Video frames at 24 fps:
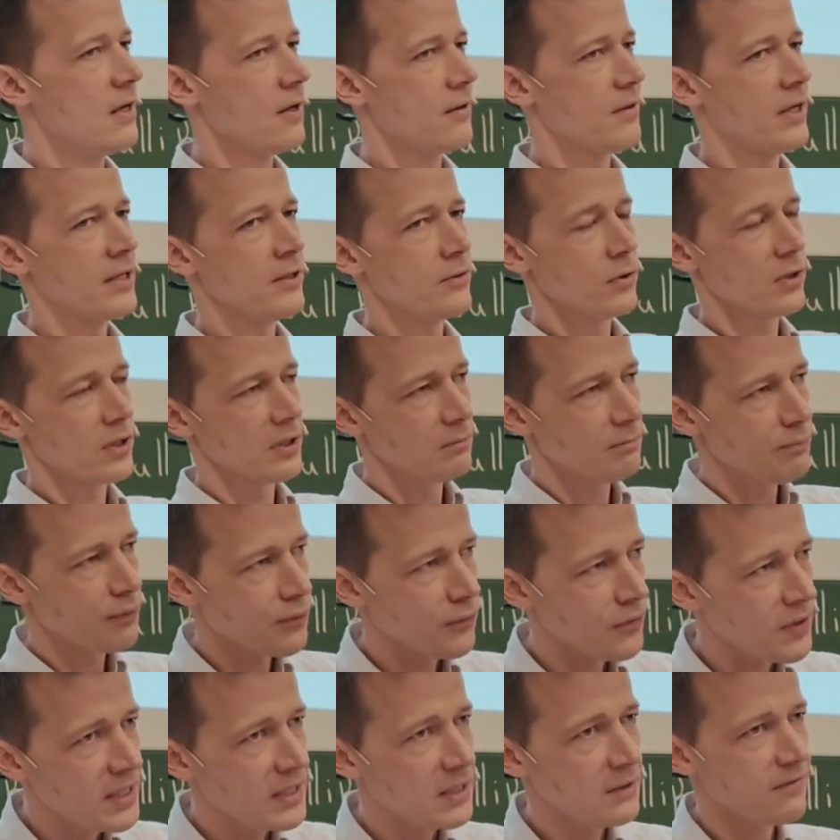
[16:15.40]
then you can
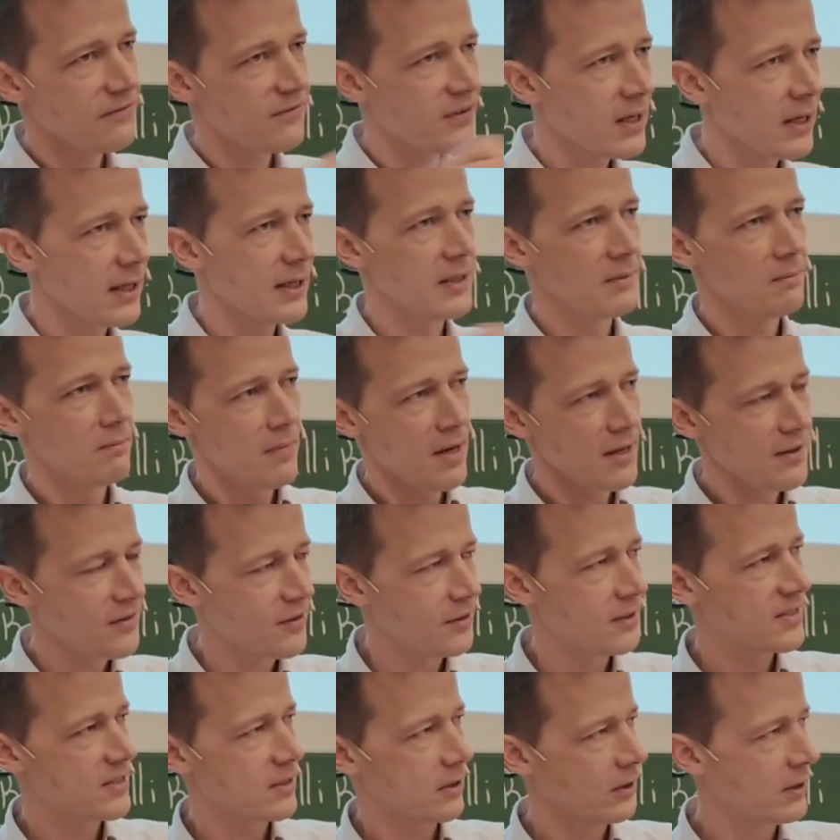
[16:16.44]
predefine
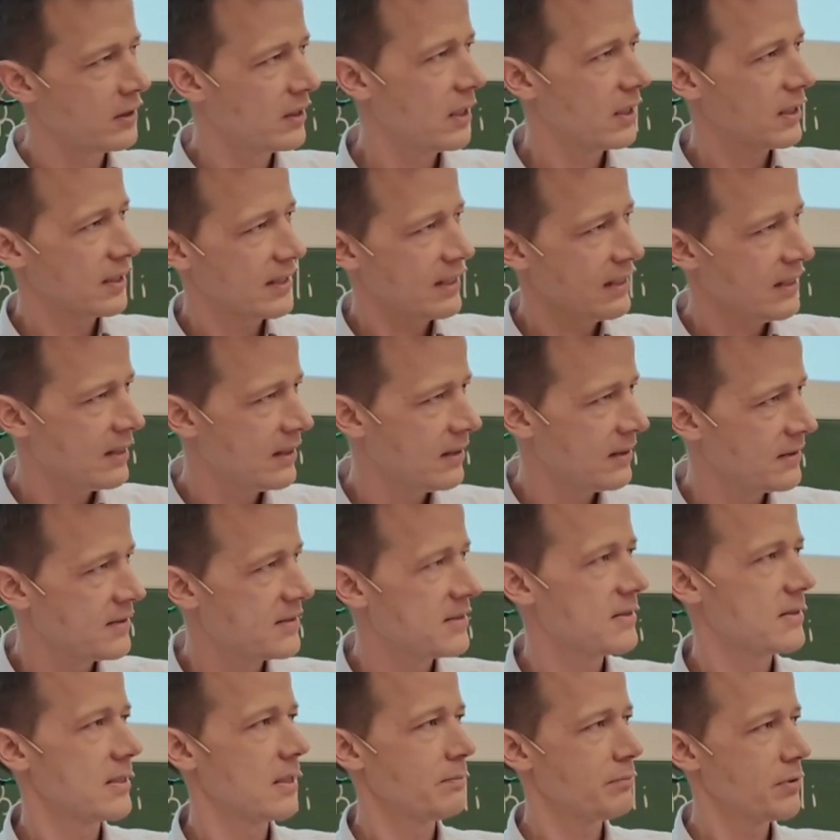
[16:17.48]
methods on that class
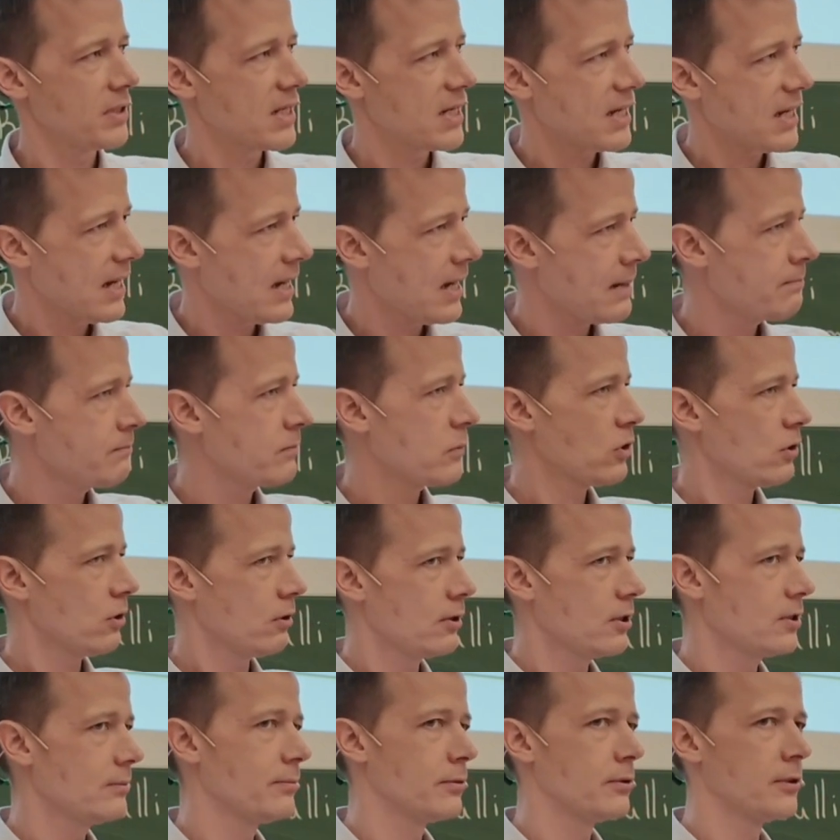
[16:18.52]
that become
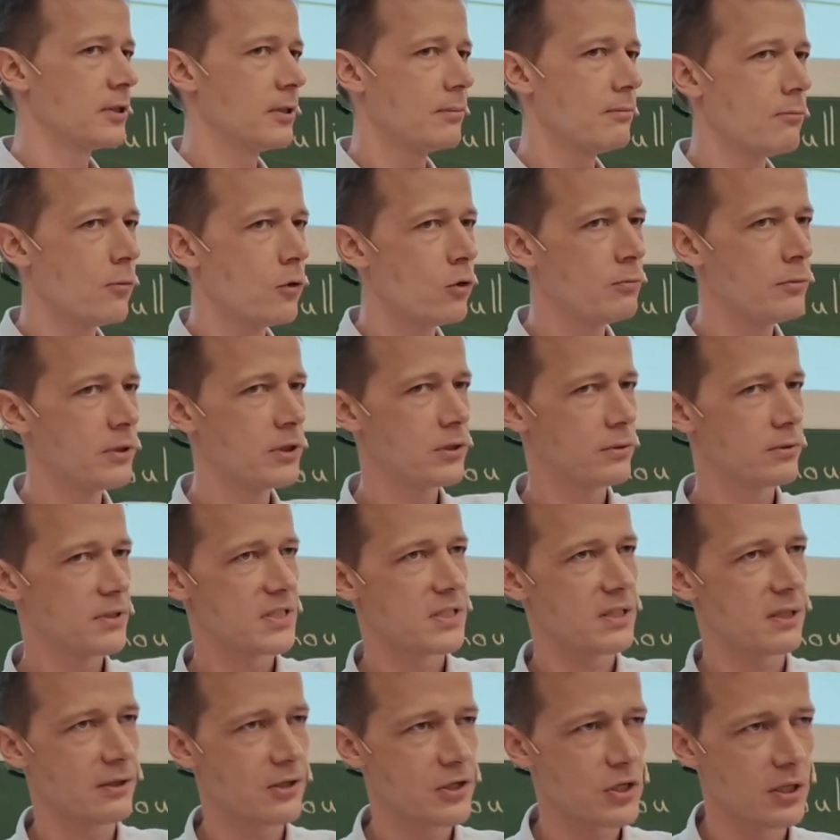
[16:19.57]
callable the moment you
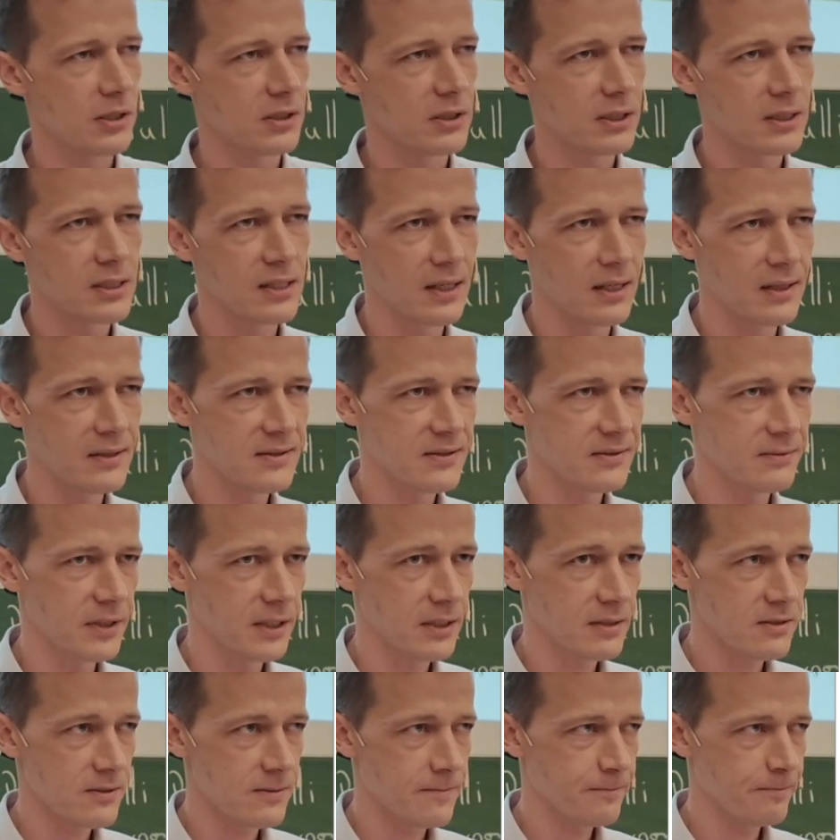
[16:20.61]
instantiate the class,
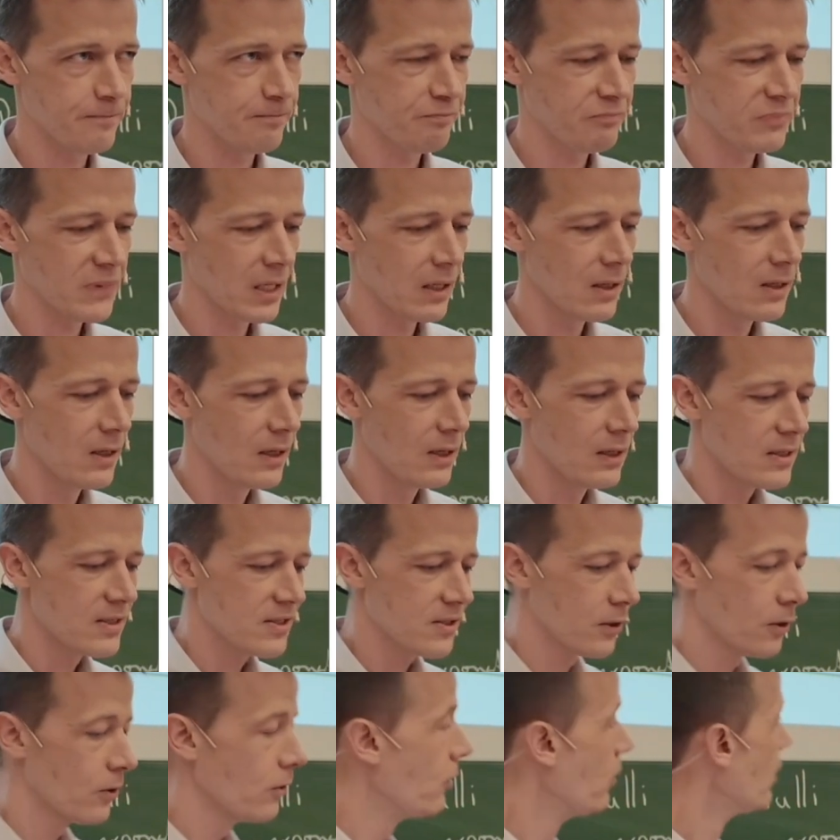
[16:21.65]
right?
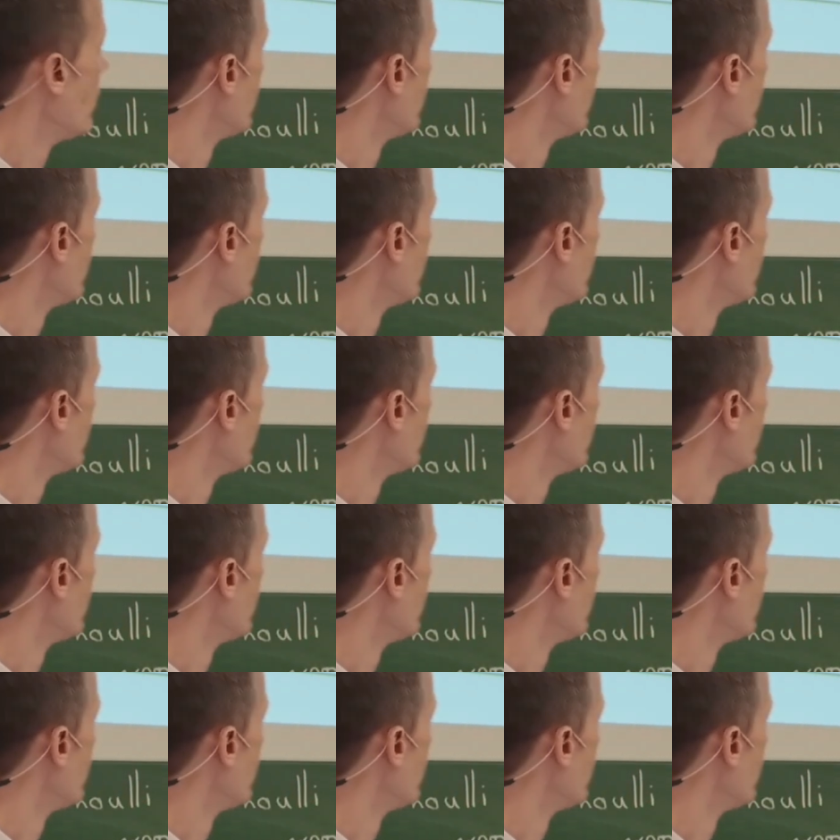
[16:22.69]
So